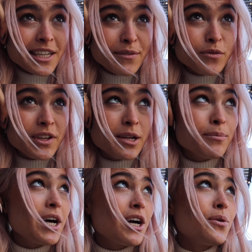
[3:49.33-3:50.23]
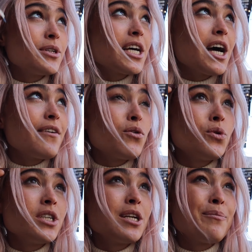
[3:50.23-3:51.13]
They have a vegan burger, which I've
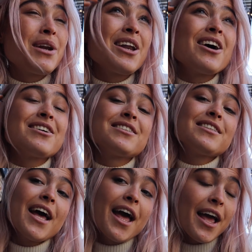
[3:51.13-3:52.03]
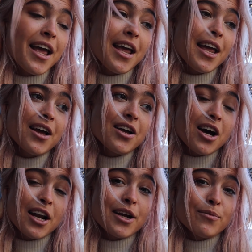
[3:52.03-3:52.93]
ordered, plus a
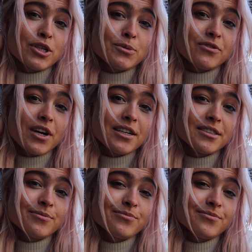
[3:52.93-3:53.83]
garlic and rosemary fries.